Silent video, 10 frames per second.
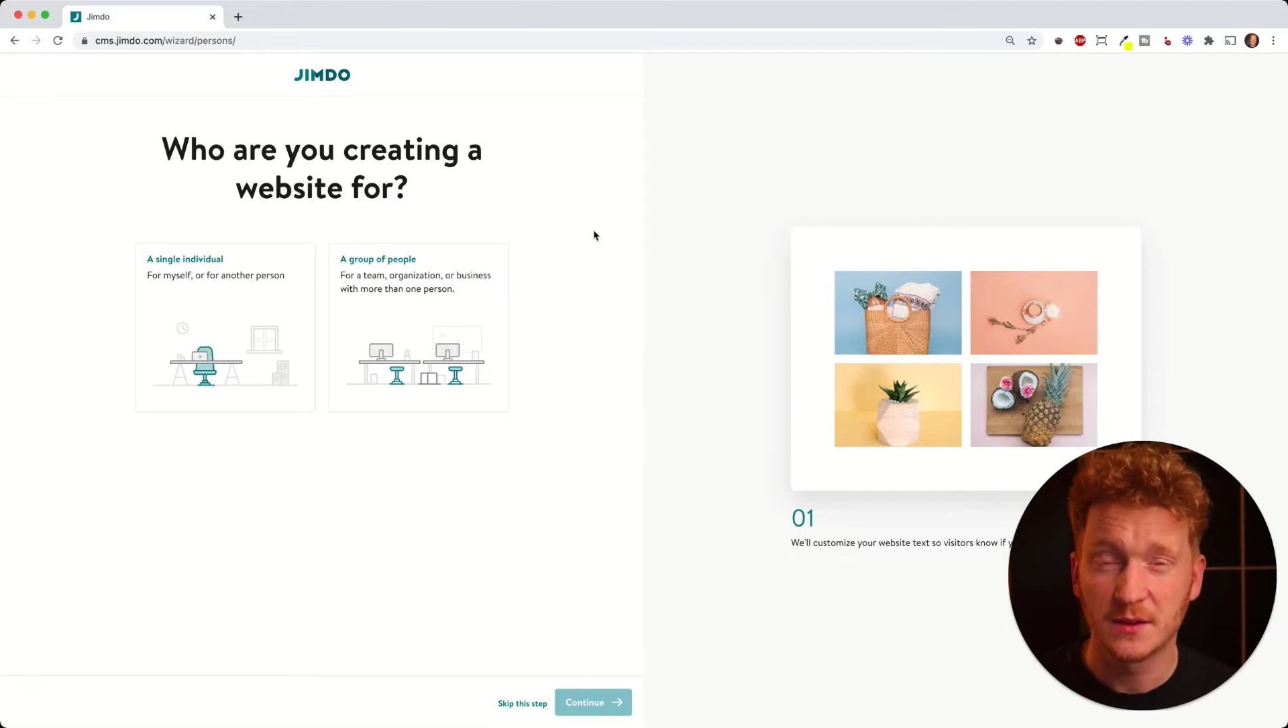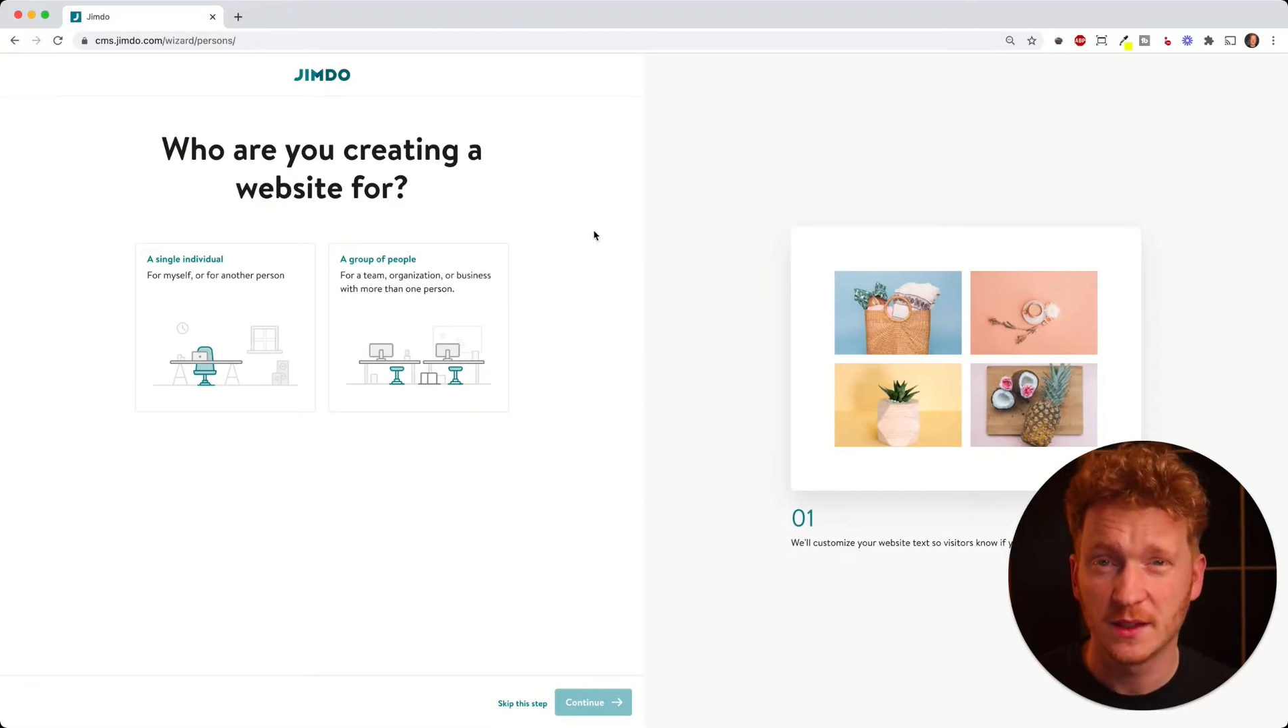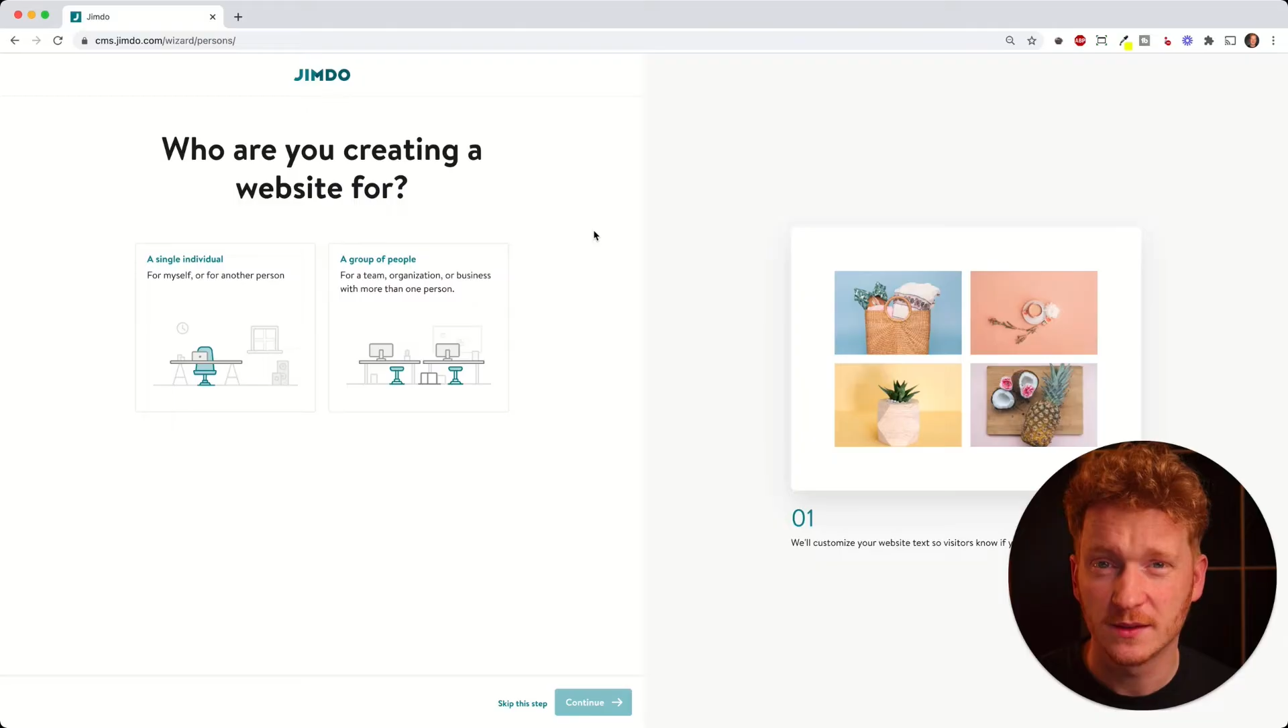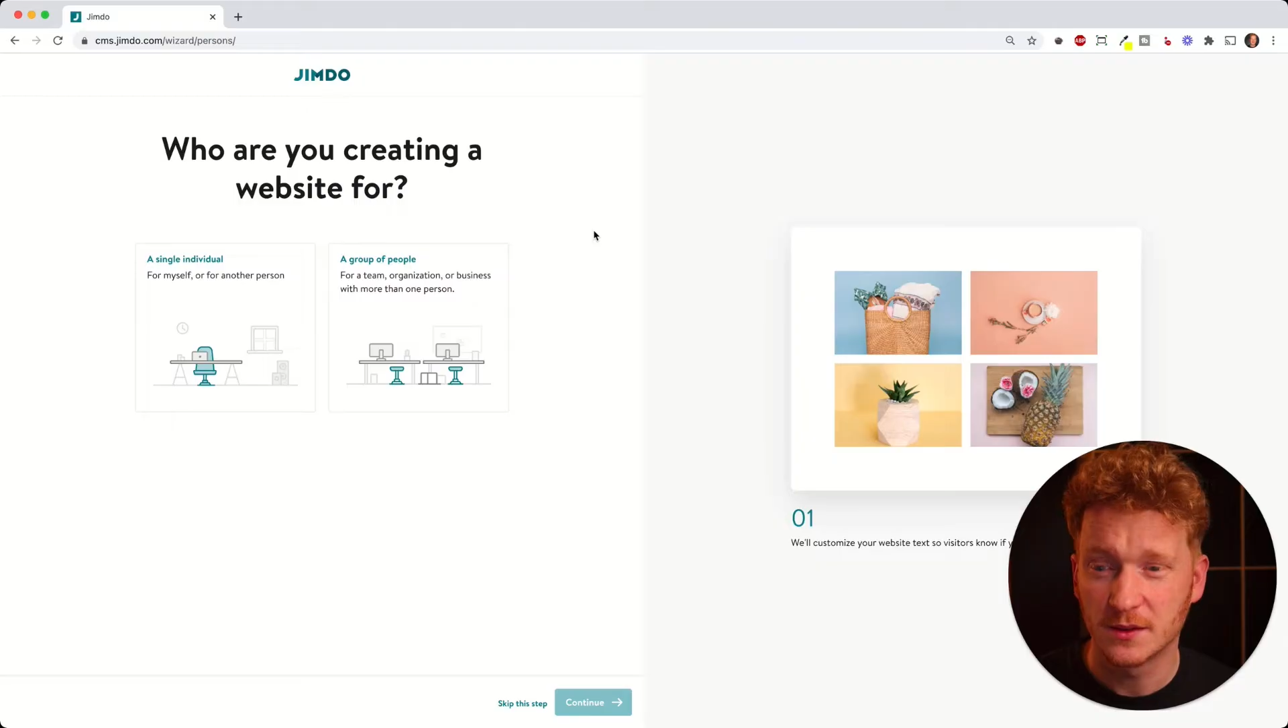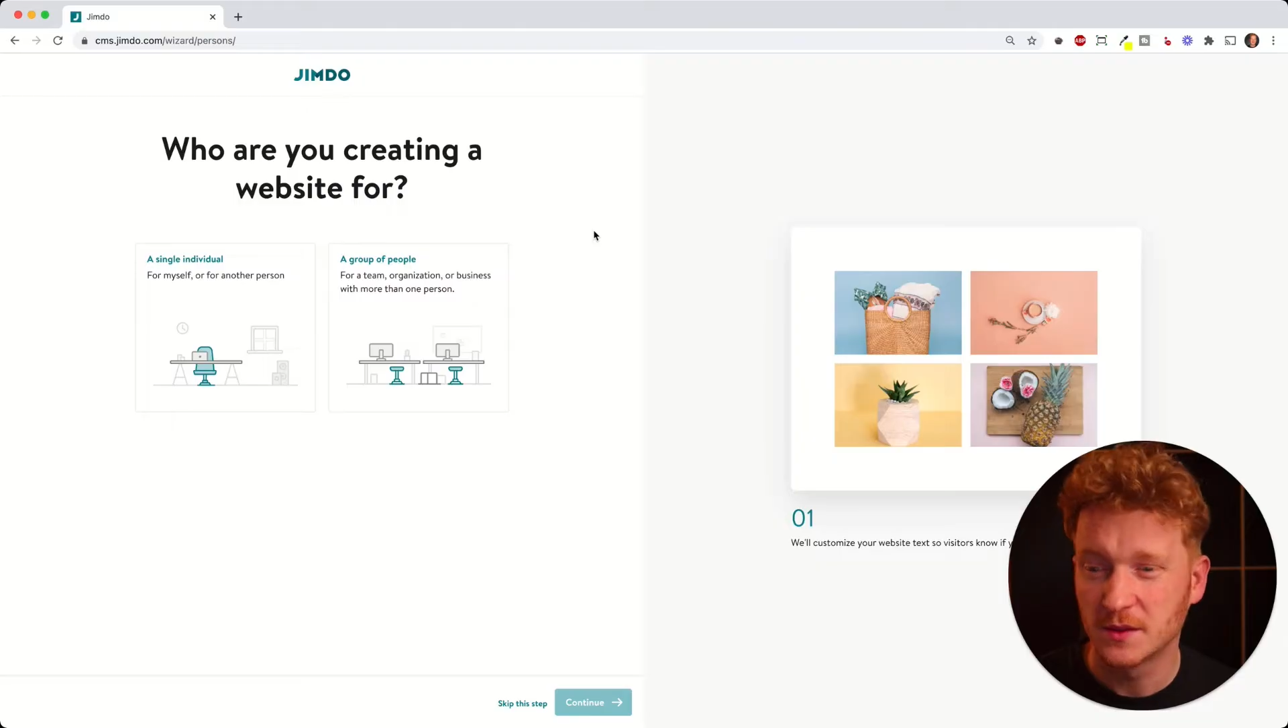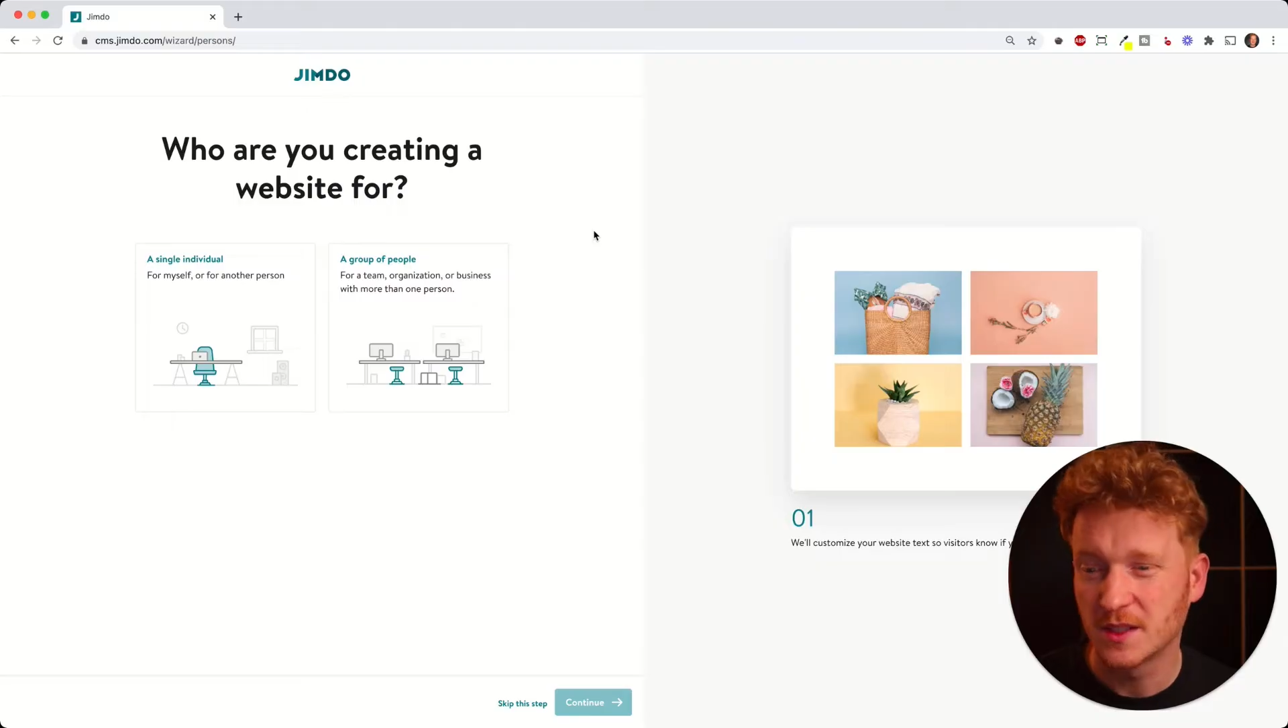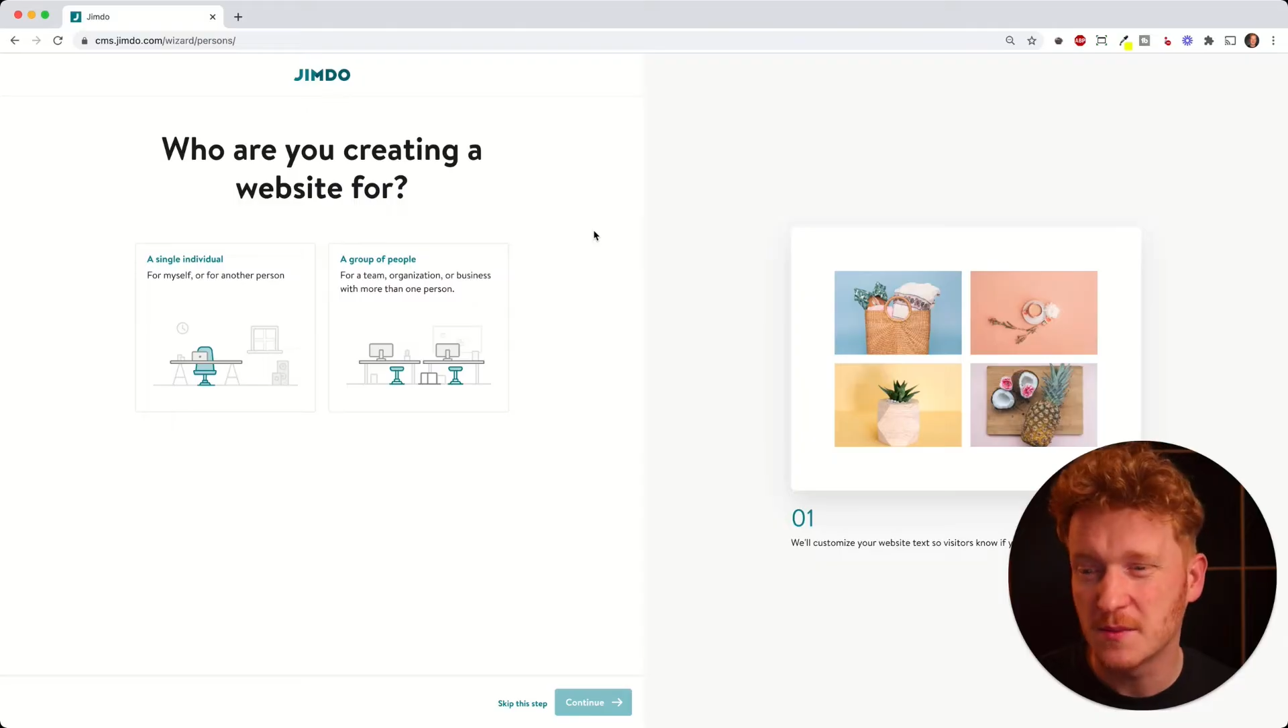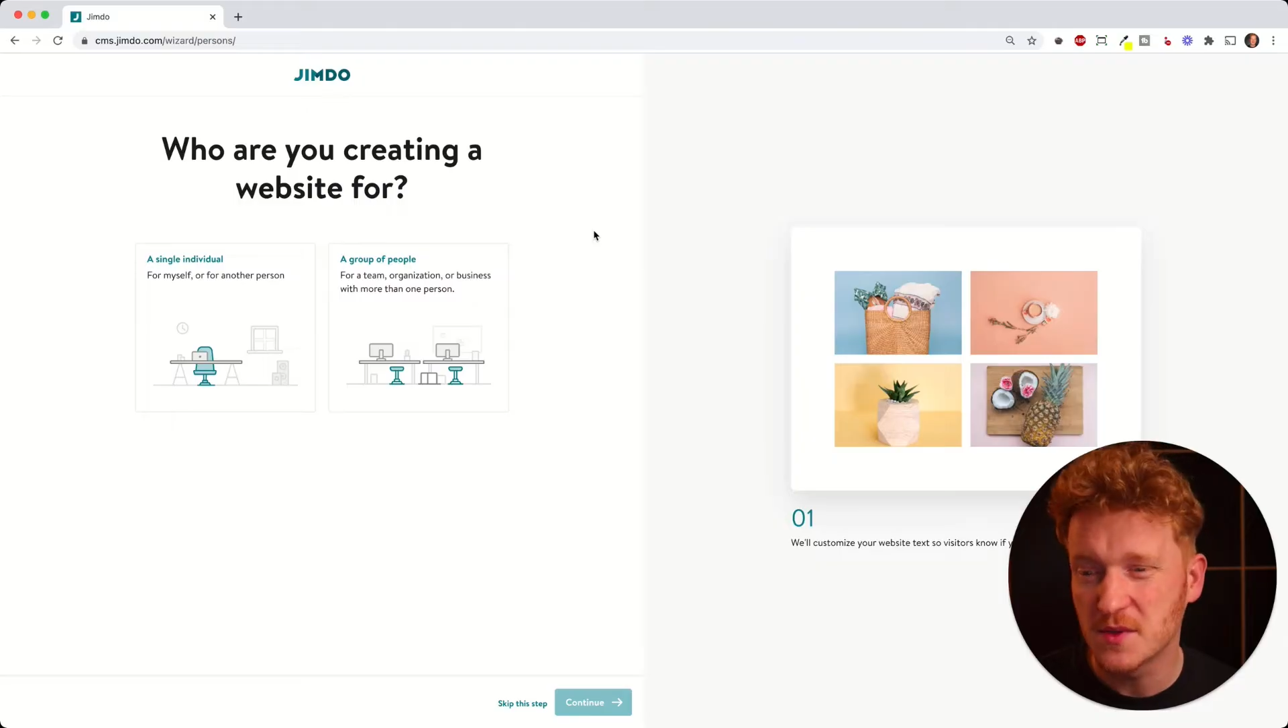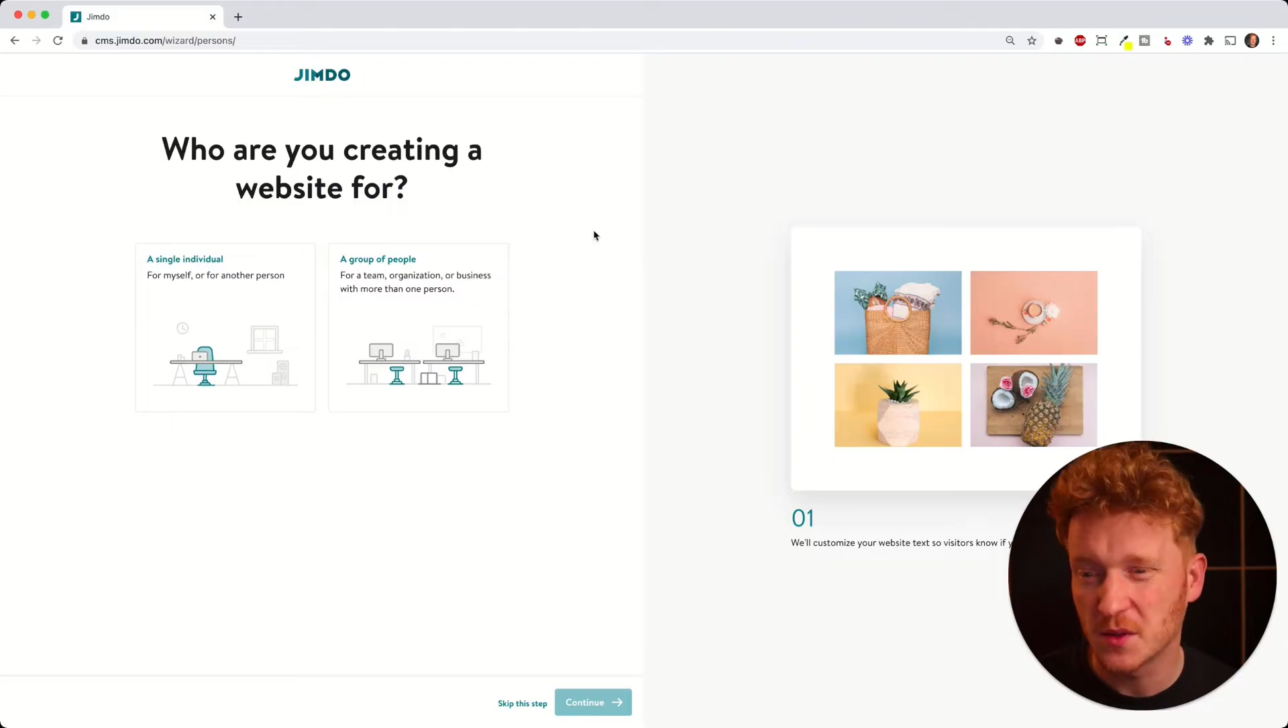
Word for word: to some